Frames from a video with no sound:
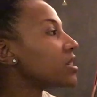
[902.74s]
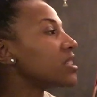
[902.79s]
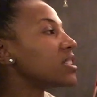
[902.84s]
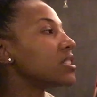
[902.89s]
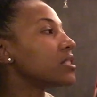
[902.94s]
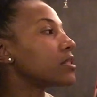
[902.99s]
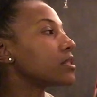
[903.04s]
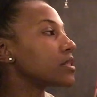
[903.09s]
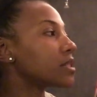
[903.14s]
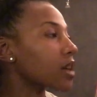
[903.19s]

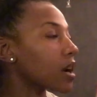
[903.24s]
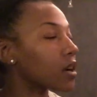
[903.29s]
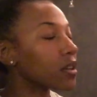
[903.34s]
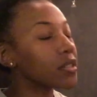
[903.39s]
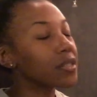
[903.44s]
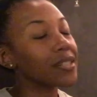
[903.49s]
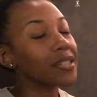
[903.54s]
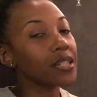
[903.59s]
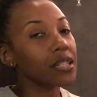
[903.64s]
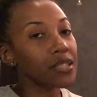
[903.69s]

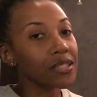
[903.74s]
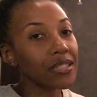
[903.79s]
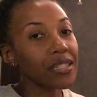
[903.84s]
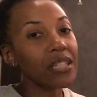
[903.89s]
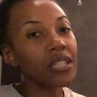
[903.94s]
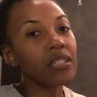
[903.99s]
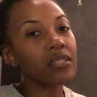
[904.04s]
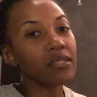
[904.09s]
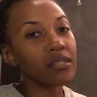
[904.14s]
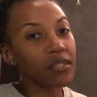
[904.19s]
Ndonka,
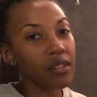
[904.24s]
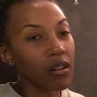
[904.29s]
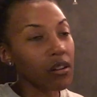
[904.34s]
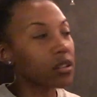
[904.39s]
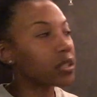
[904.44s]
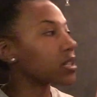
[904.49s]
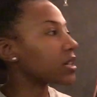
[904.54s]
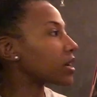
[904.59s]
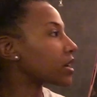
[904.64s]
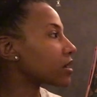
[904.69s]

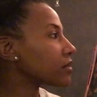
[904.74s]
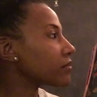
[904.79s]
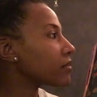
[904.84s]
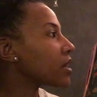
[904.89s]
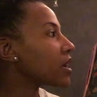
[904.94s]
Ndonka,